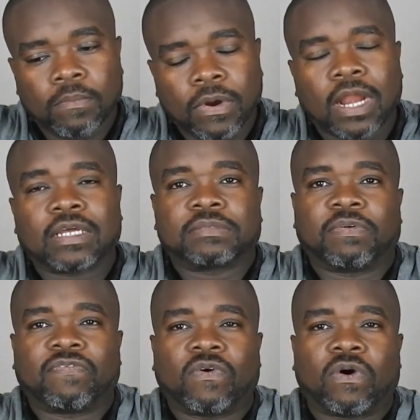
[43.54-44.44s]
products
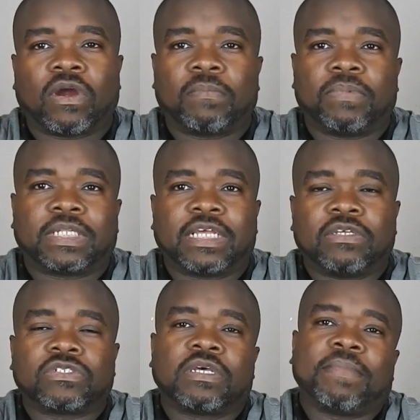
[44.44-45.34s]
before, but they
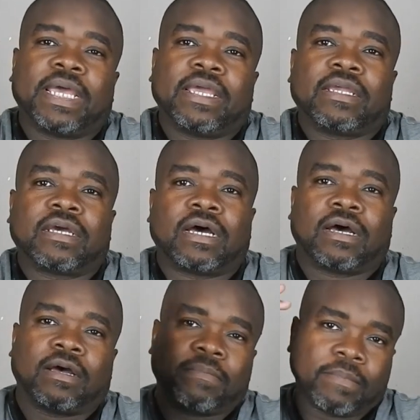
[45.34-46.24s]
usually make
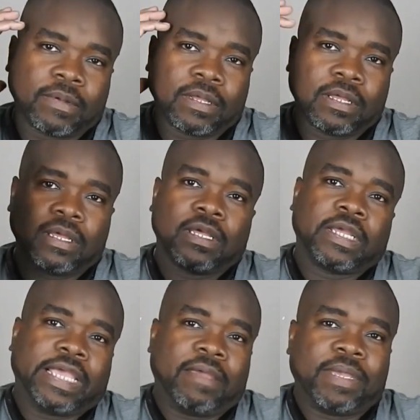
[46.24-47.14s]

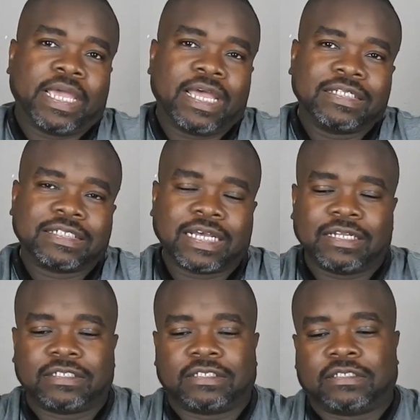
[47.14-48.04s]
gaming
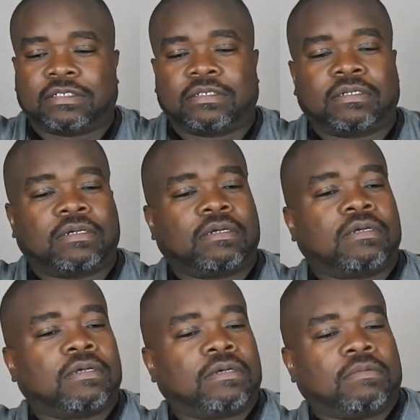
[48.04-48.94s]
headsets.
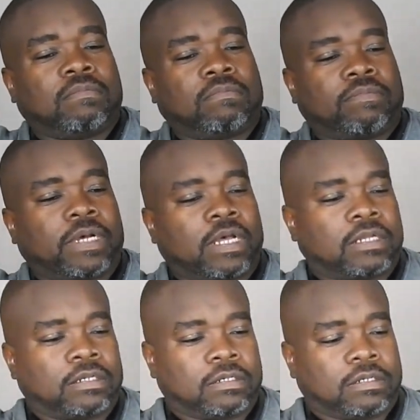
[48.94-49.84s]

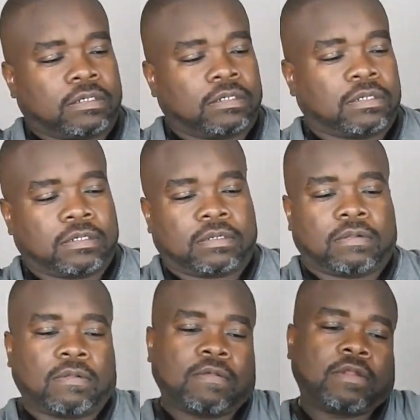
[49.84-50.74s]
But
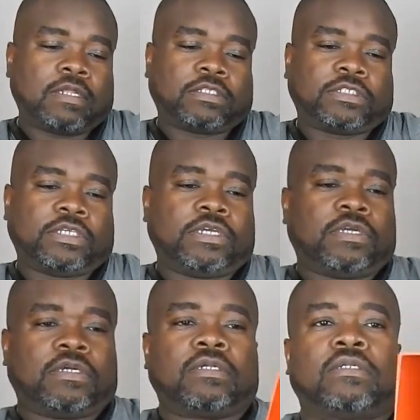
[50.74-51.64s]
let's see
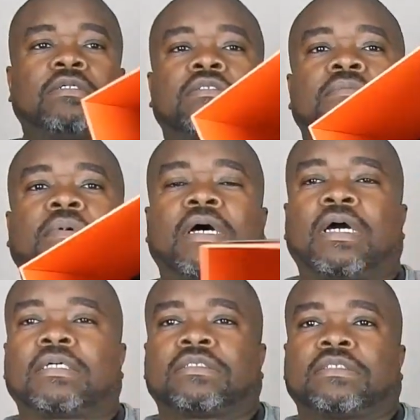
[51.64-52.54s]
here. Here's the
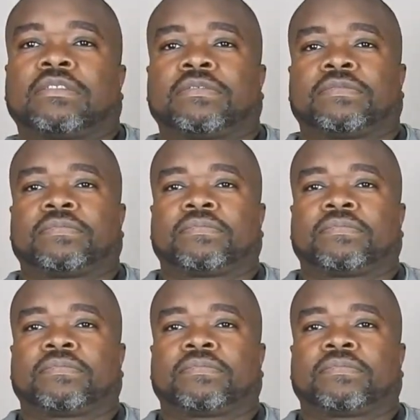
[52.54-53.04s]
box.